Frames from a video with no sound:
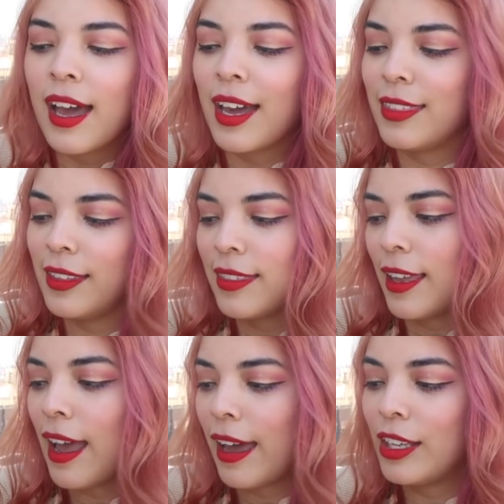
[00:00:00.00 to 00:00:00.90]
I think
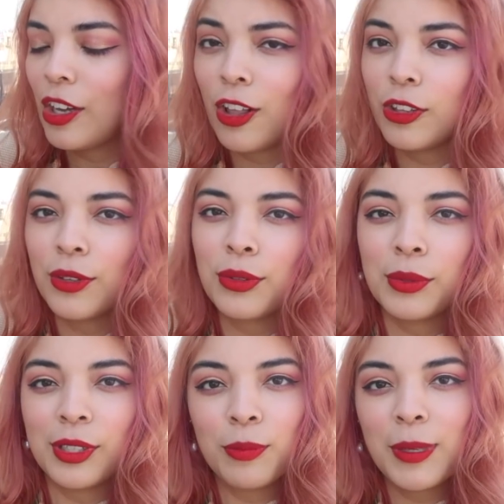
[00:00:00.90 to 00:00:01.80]
that adding color
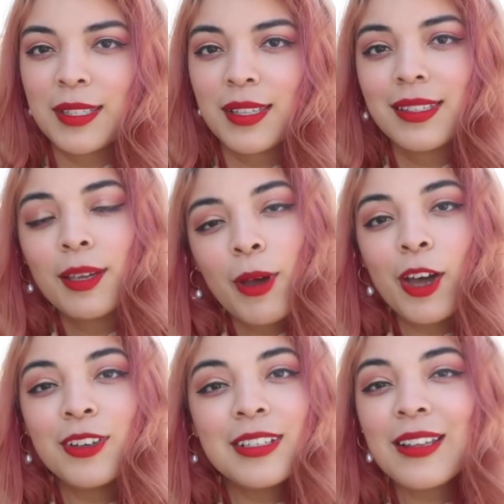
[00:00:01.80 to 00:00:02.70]
through little pieces like
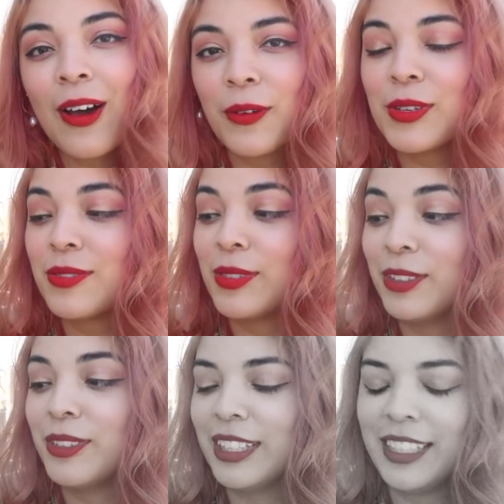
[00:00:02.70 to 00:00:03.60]
pottery is always
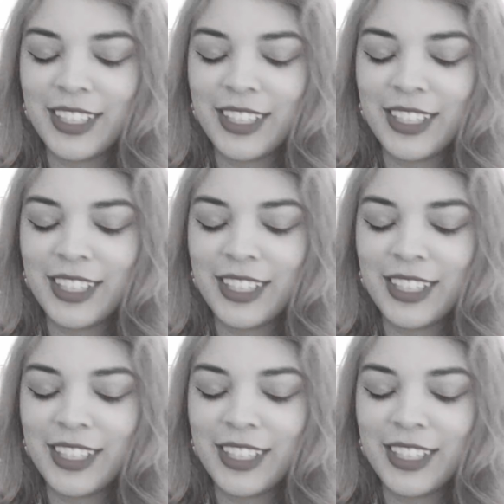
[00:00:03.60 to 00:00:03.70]
really, really